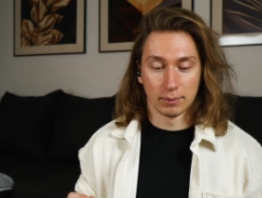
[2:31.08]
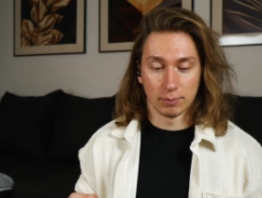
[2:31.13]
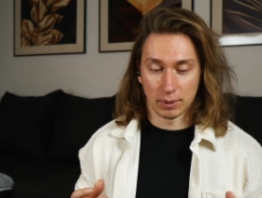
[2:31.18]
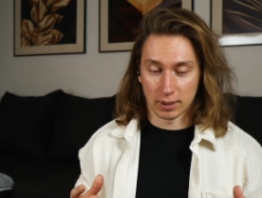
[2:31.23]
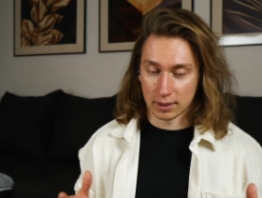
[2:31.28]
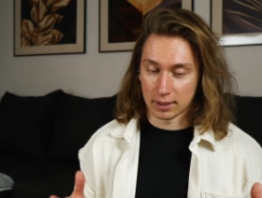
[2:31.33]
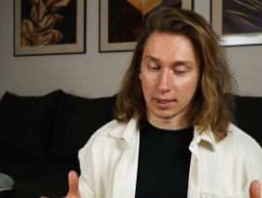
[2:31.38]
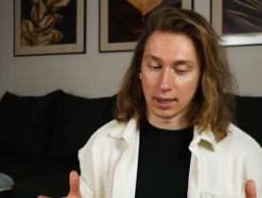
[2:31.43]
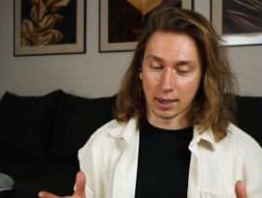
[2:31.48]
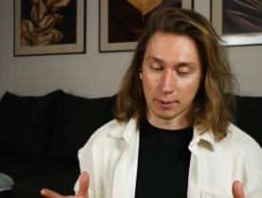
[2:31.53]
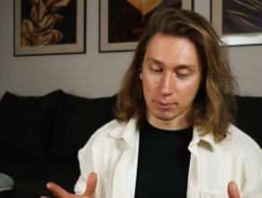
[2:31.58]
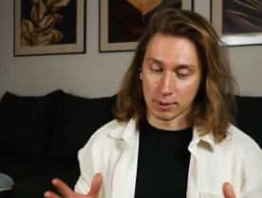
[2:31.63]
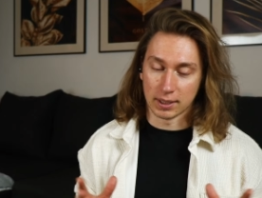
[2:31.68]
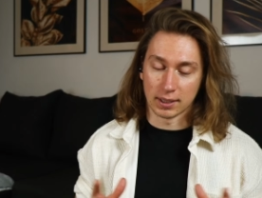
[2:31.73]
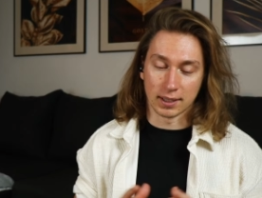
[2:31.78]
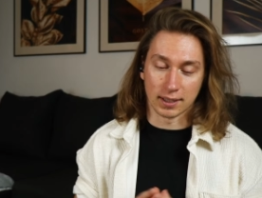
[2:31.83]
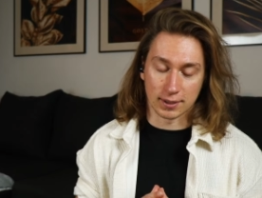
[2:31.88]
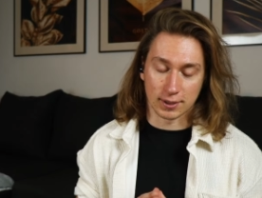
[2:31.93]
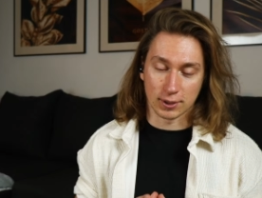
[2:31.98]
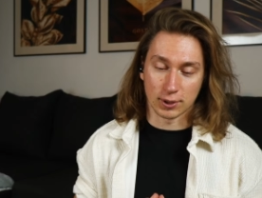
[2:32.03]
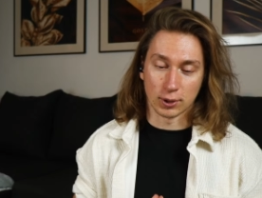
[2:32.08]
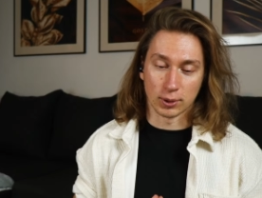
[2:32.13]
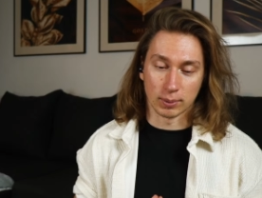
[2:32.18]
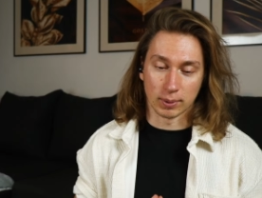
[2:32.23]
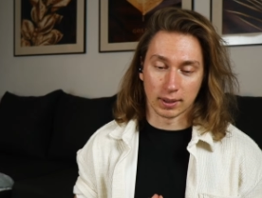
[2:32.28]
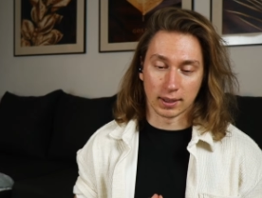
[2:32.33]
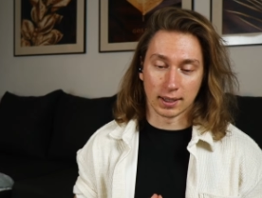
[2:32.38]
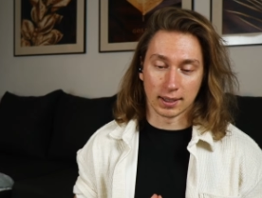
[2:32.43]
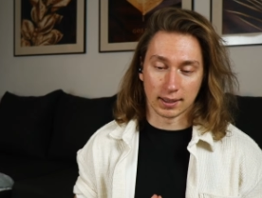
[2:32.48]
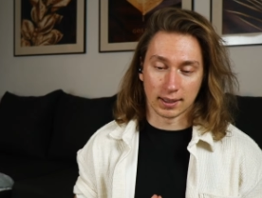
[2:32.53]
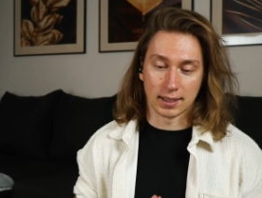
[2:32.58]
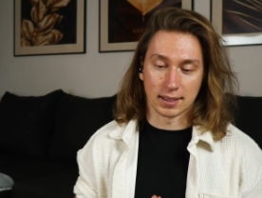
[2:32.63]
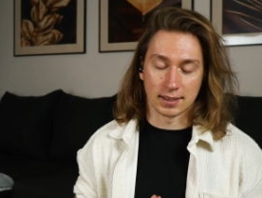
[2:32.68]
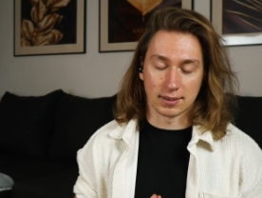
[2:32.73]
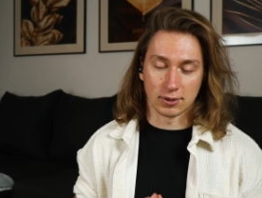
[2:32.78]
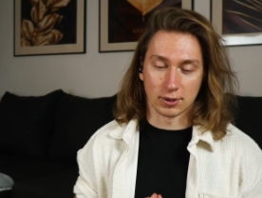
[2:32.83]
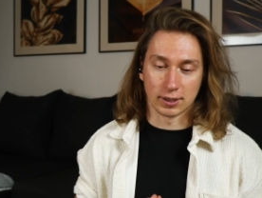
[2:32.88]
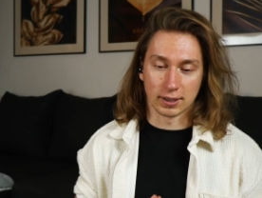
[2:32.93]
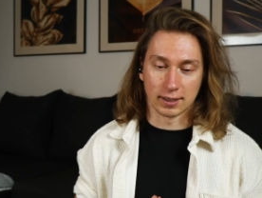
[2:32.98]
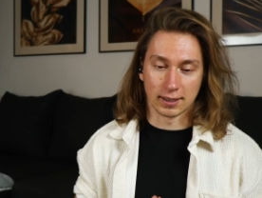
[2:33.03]
But I mean, I assume that it
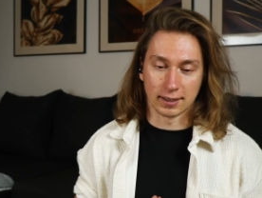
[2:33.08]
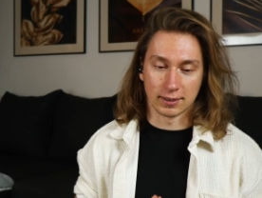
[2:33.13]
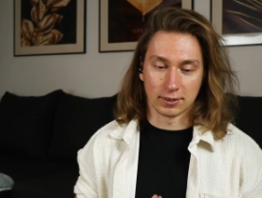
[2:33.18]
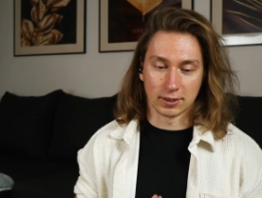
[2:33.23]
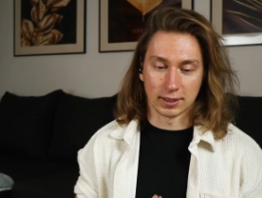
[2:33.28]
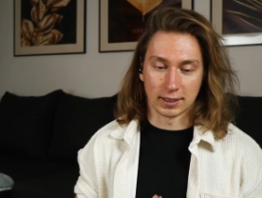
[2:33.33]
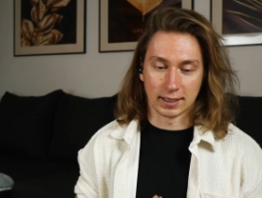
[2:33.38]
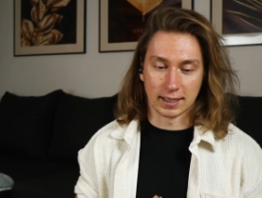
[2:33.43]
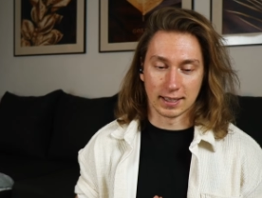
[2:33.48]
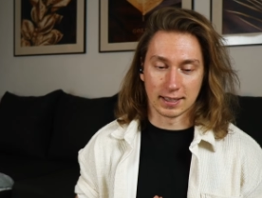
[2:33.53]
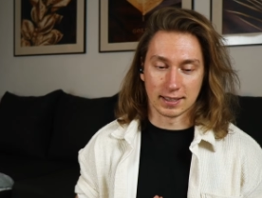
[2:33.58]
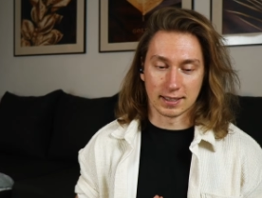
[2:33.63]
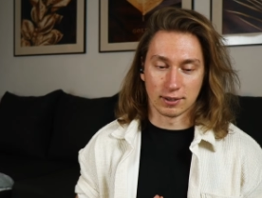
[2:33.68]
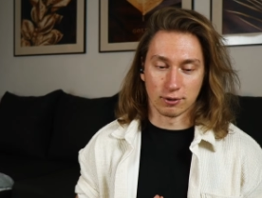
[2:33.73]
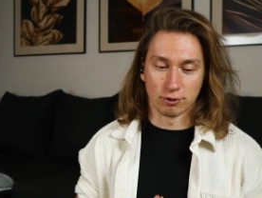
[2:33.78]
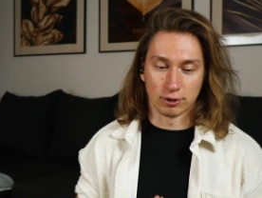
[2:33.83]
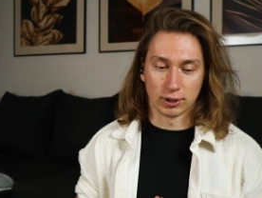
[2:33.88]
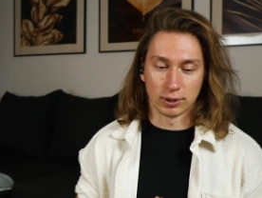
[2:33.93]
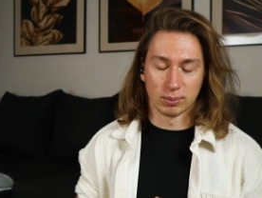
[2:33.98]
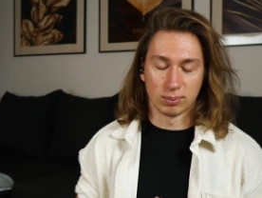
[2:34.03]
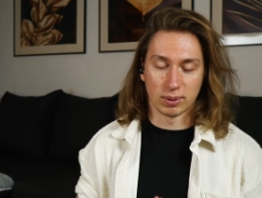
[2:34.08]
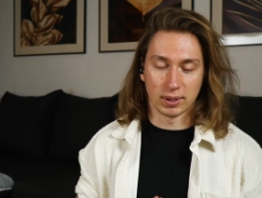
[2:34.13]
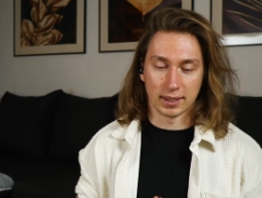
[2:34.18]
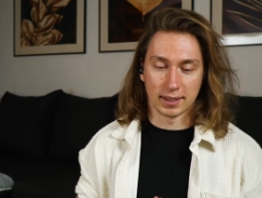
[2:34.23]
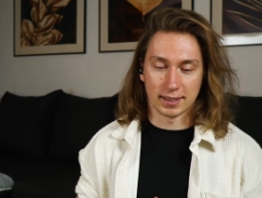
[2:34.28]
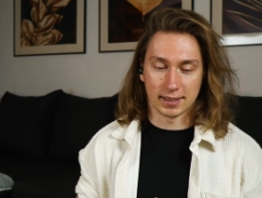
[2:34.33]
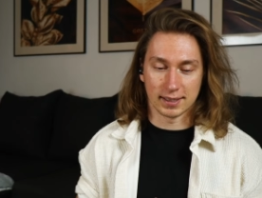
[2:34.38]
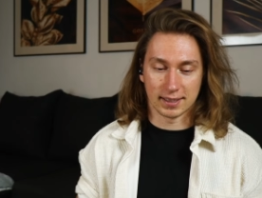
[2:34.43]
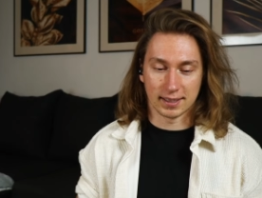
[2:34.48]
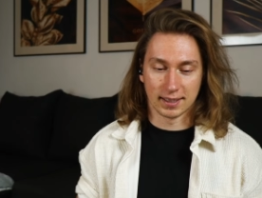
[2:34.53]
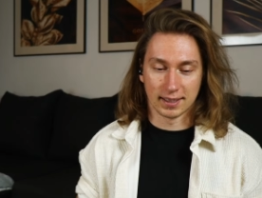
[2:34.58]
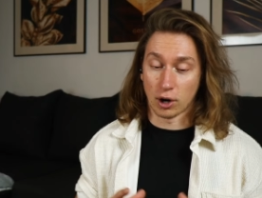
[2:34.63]
is real life and he is in a real place